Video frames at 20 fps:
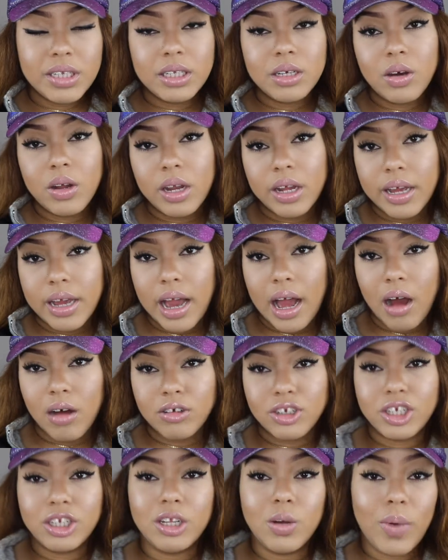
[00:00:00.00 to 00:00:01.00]
sitting on the
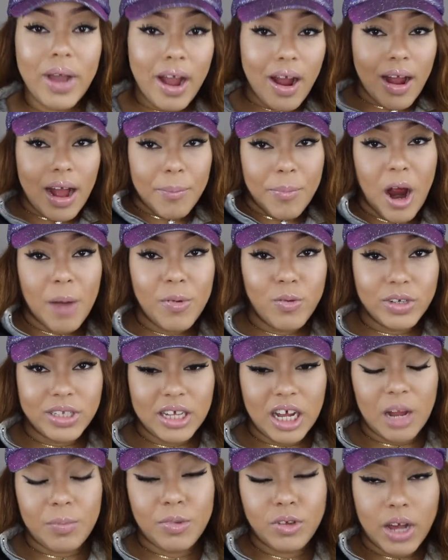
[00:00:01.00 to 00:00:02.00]
couch. The way our apartment was
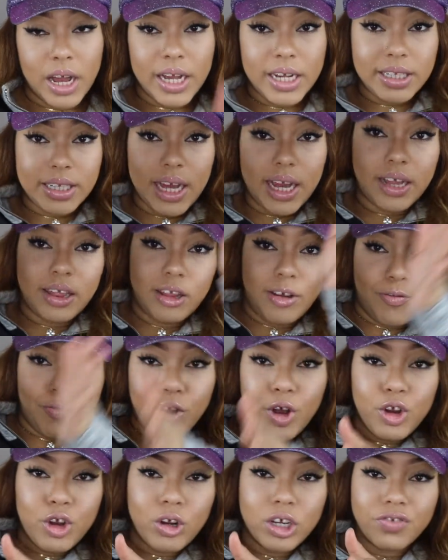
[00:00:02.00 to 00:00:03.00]
set up, okay, it's like the
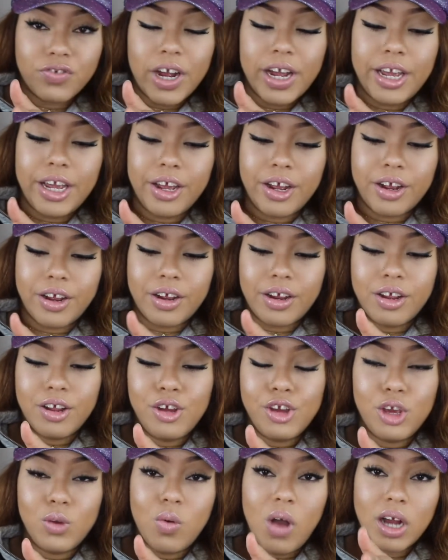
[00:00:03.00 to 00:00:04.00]
front door's right here.
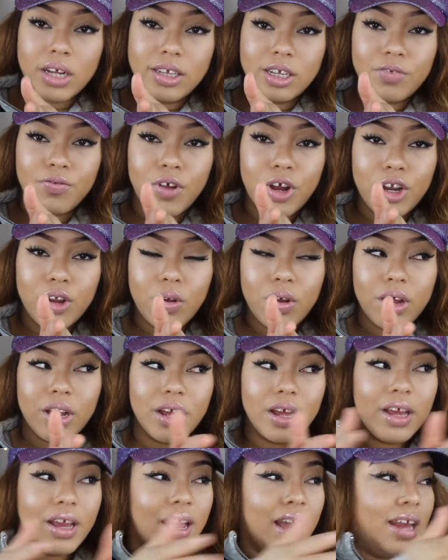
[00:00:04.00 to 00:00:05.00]
You walk into the front door,
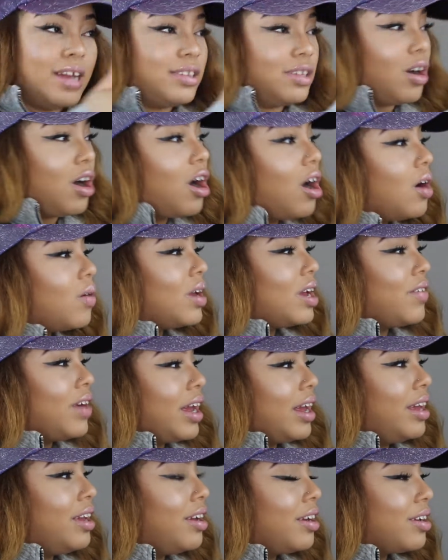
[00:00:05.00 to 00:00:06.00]
it's a hallway
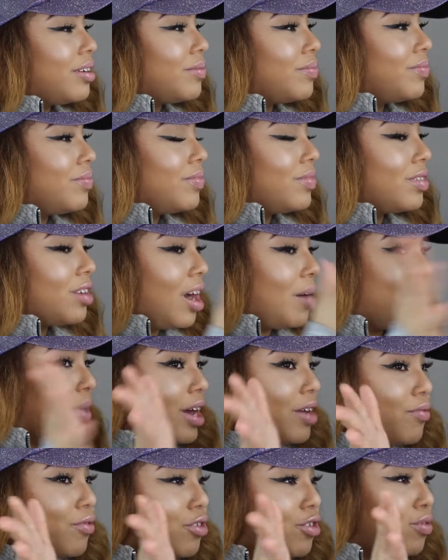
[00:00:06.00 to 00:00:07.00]
right here. Our
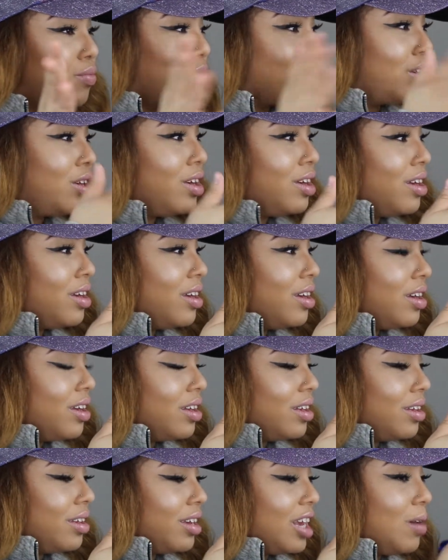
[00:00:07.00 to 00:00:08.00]
bedroom,
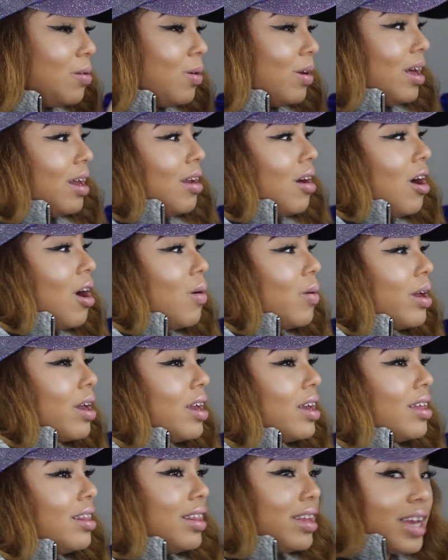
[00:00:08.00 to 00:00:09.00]
keep going down the
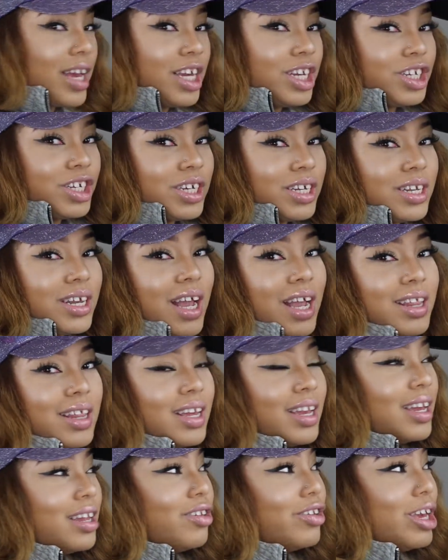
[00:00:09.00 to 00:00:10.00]
hallway, the kitchen, and
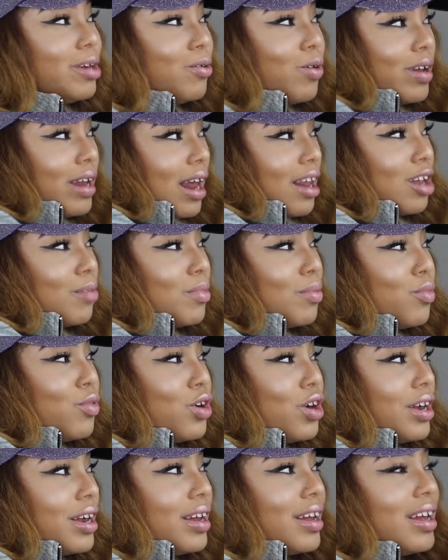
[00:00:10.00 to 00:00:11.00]
then you keep going down a little bit
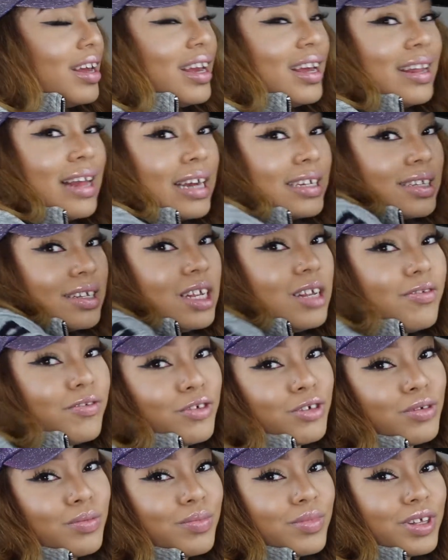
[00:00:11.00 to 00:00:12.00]
more, that's the living
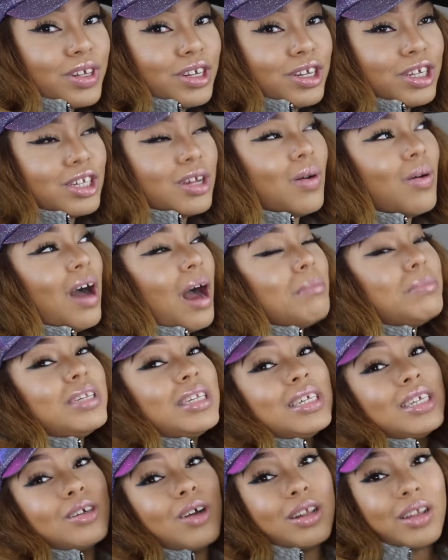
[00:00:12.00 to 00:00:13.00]
room. So I'm
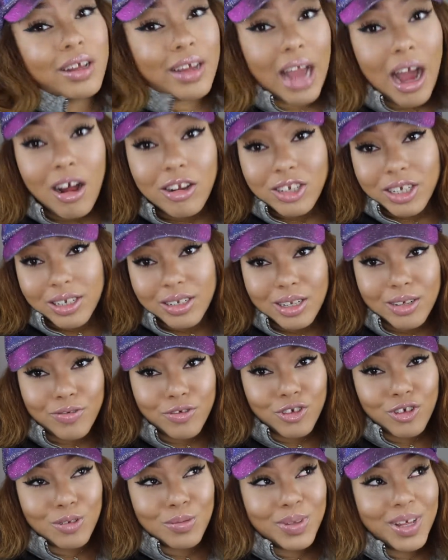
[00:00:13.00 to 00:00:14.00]
sitting on the couch in the
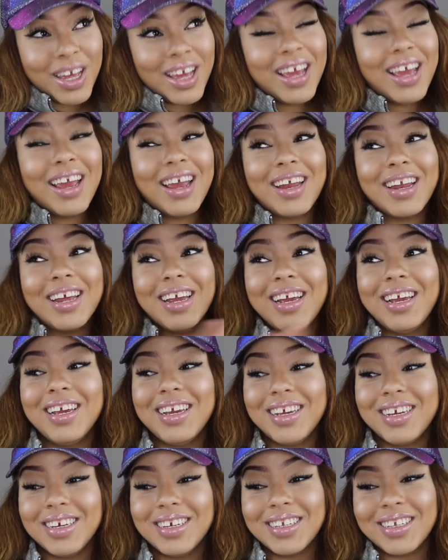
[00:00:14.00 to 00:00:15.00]
living room, and
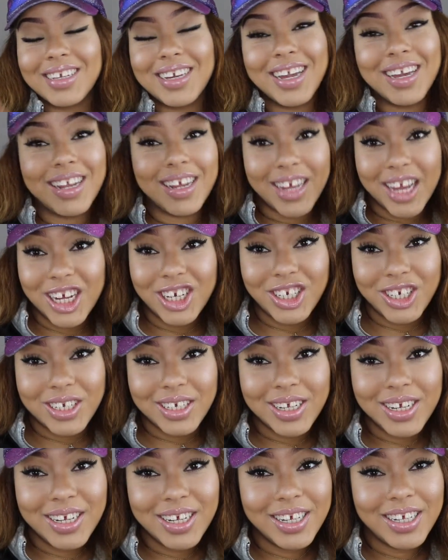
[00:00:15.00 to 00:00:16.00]
he is in the
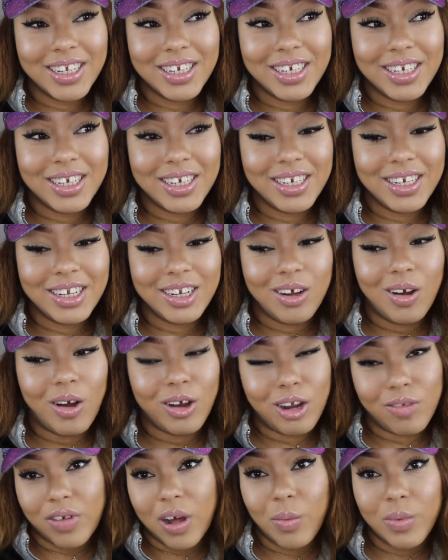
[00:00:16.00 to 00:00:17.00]
kitchen, you know,
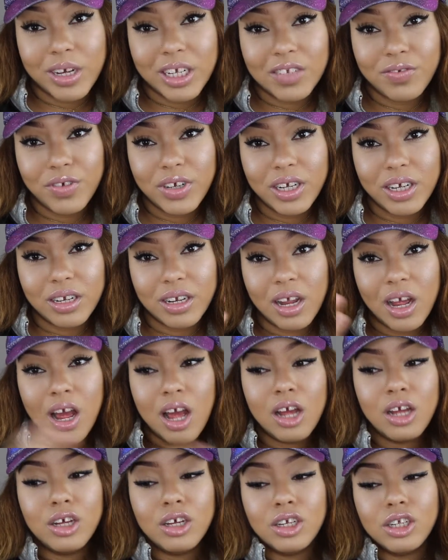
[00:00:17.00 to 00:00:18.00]
on the phone with his friend.
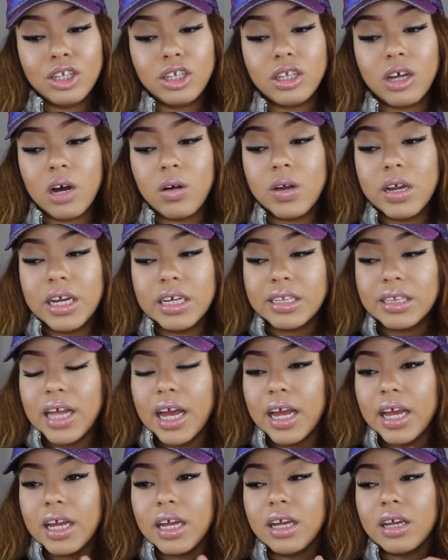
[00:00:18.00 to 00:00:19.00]
So it's
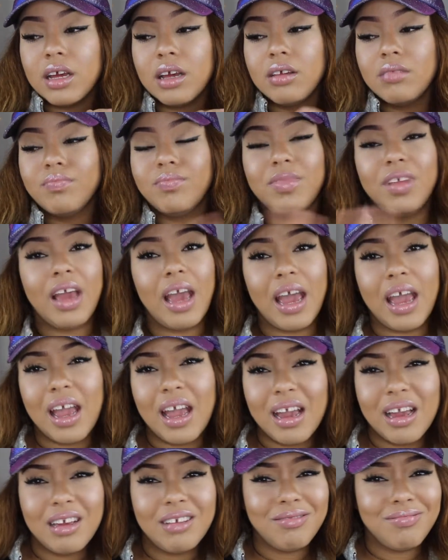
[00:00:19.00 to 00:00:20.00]
like
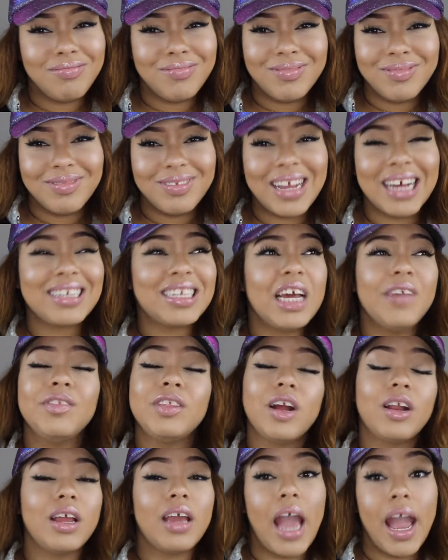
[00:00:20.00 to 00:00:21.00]

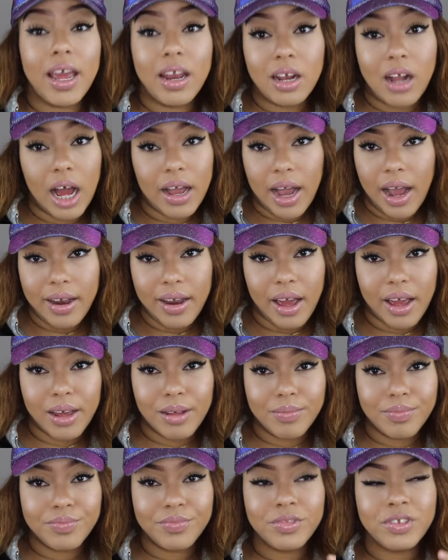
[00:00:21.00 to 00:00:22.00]
7:30, 8 o'clock at
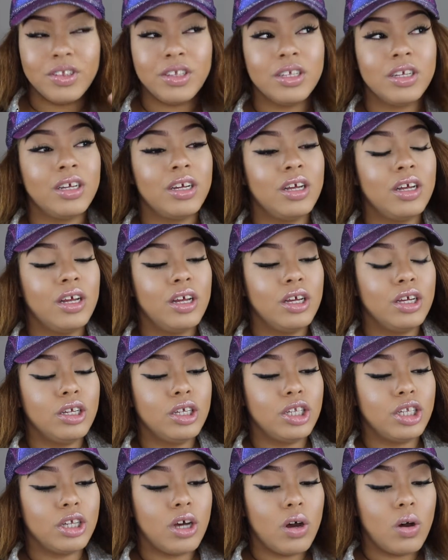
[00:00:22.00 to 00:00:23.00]
night.
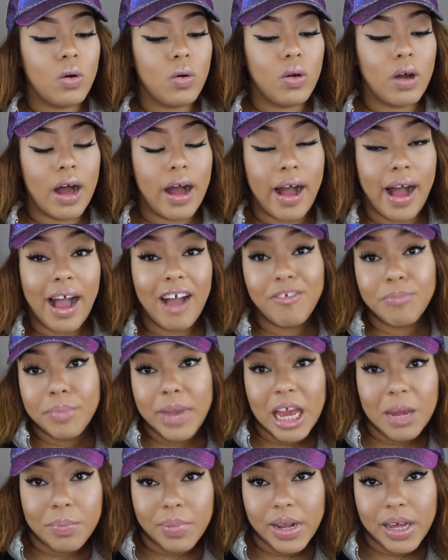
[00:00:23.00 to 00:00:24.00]
So I've
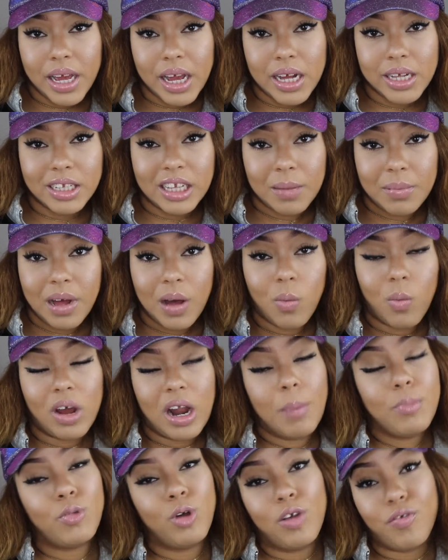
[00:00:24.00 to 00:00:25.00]
made plans about
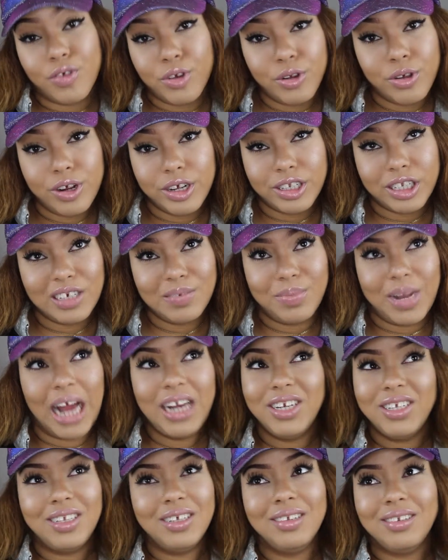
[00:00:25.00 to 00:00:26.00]
what I'm doing for New Year's Eve, but I
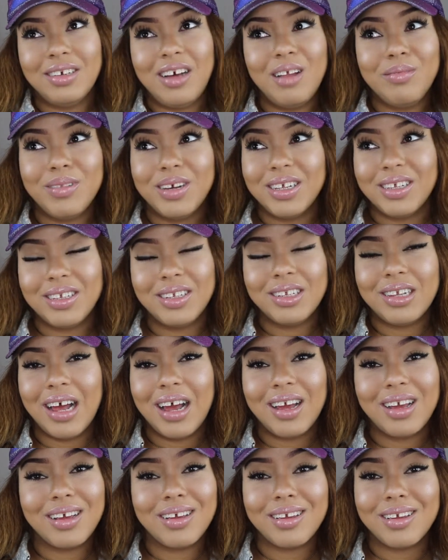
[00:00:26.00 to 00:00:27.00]
just didn't tell him because it's
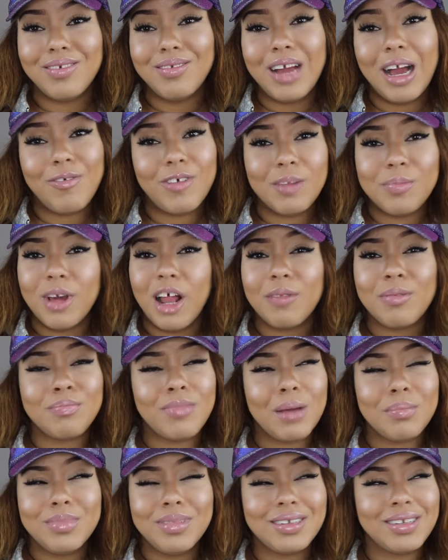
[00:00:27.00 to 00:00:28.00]
like, you're not gonna be all of
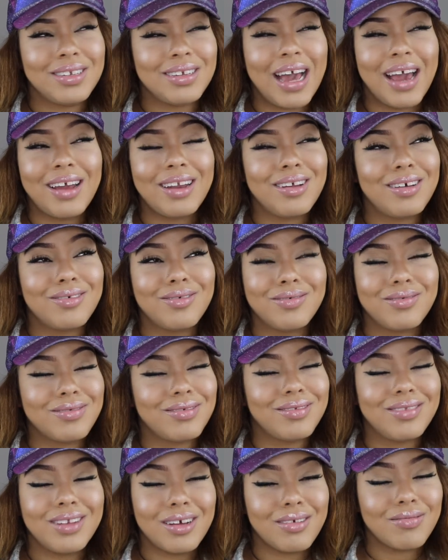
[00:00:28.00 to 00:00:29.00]
my business. I don't
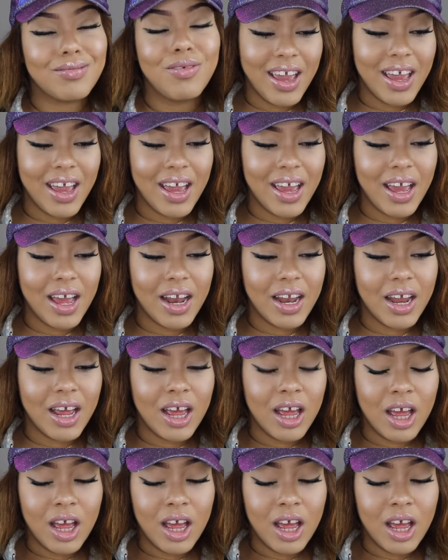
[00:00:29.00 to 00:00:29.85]
know. And